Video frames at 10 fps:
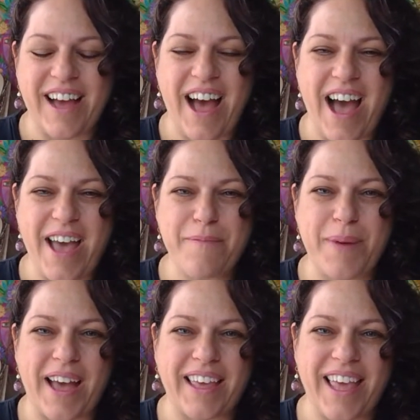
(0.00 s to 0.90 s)
Hi,
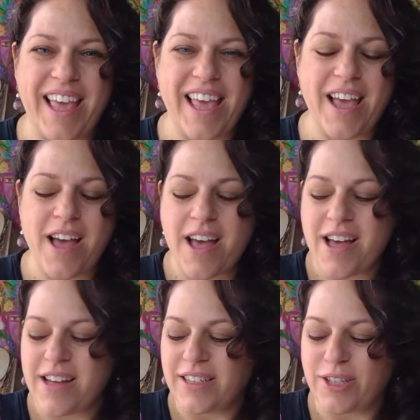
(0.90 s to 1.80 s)
Becky.
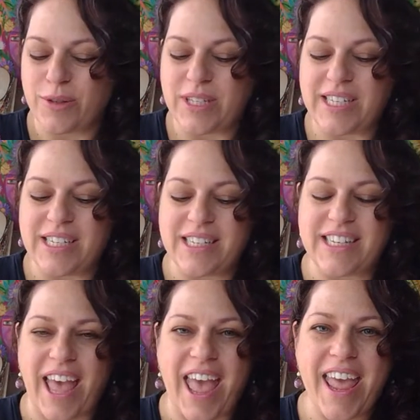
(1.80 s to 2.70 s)
So
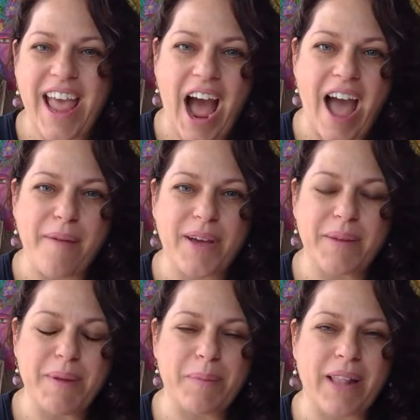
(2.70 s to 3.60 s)
today I'm going to
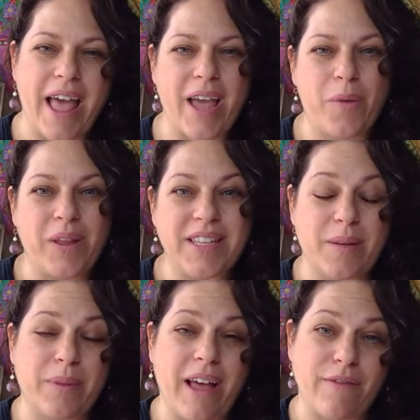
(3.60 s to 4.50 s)
be playing with
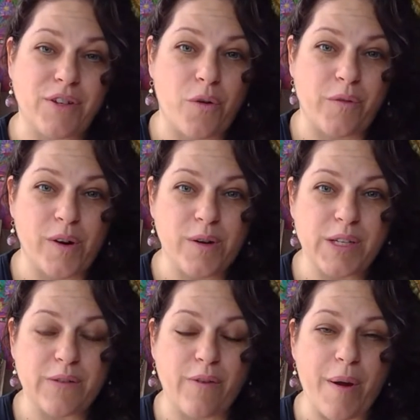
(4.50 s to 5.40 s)
some
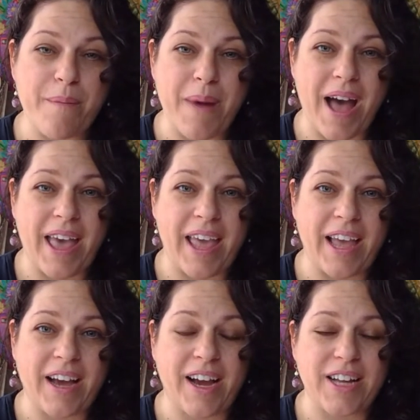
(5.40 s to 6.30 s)
leftovers from
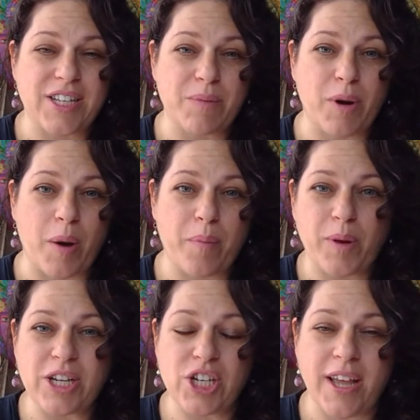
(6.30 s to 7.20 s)
my customer
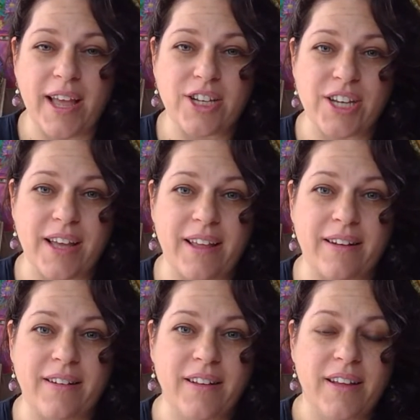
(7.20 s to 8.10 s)

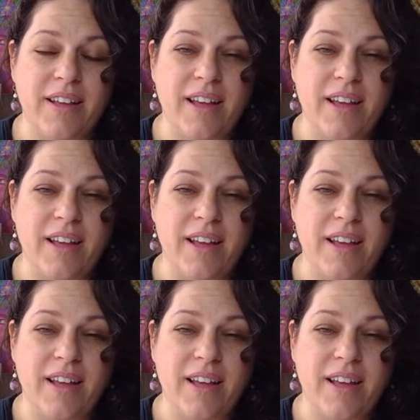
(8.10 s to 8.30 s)
appreciation